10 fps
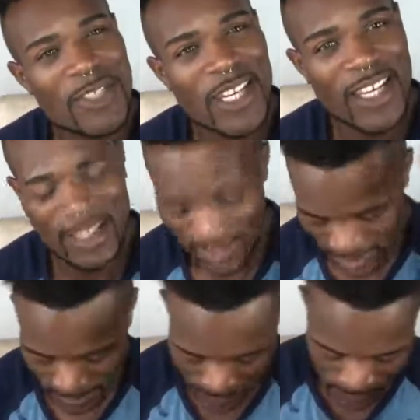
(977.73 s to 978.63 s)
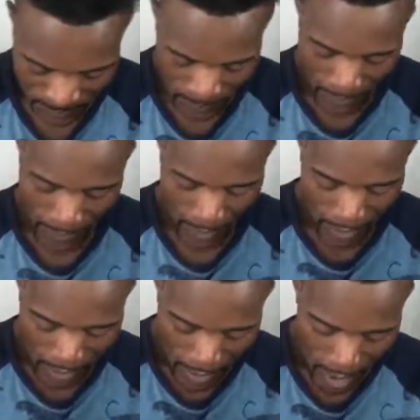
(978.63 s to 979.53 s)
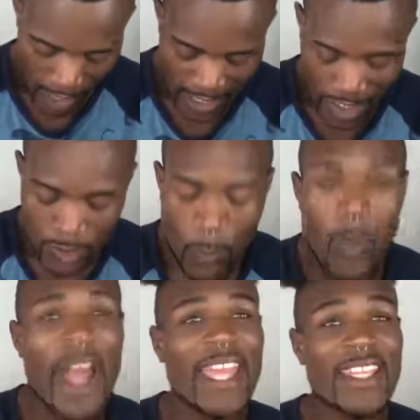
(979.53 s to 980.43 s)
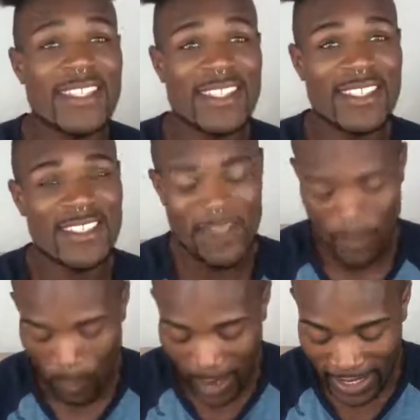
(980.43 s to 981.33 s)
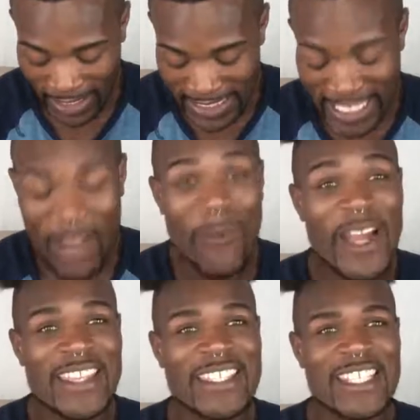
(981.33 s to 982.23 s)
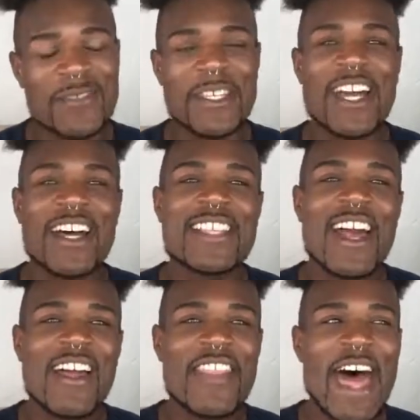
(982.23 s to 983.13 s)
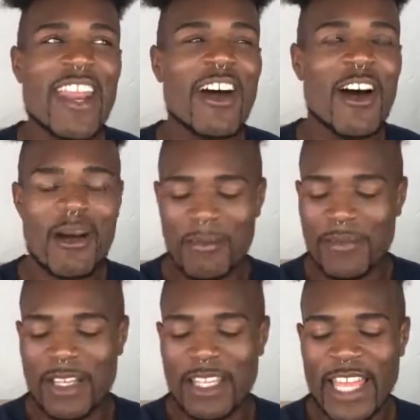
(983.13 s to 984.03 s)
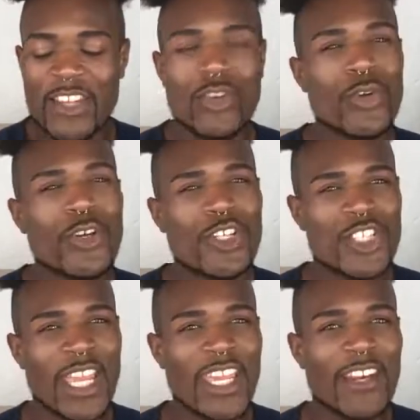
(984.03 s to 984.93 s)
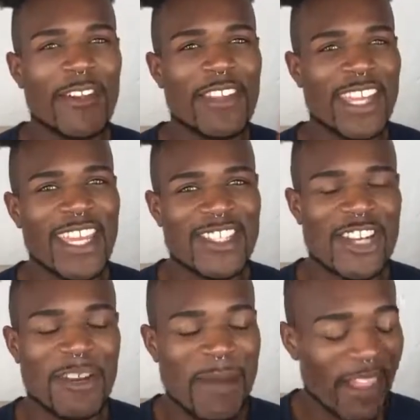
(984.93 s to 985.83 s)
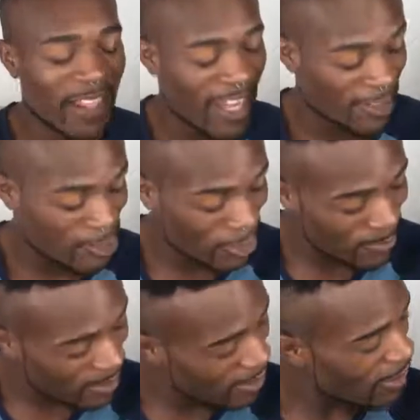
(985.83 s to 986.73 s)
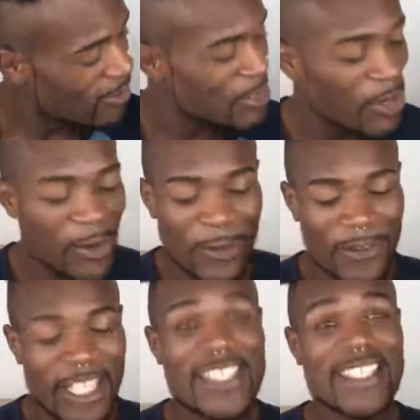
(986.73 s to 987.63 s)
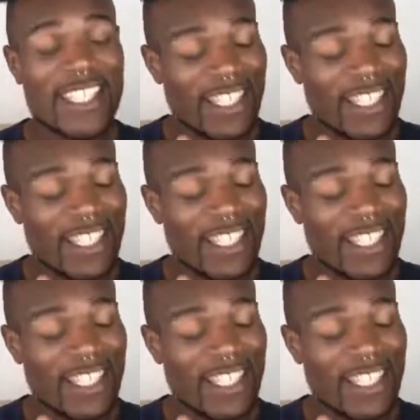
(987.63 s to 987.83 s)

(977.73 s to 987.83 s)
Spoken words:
shade. All right, here's white. So white, let's see how white this is, because that like neuter shade on the Naked Cherry palette kind of shook me. So let's see.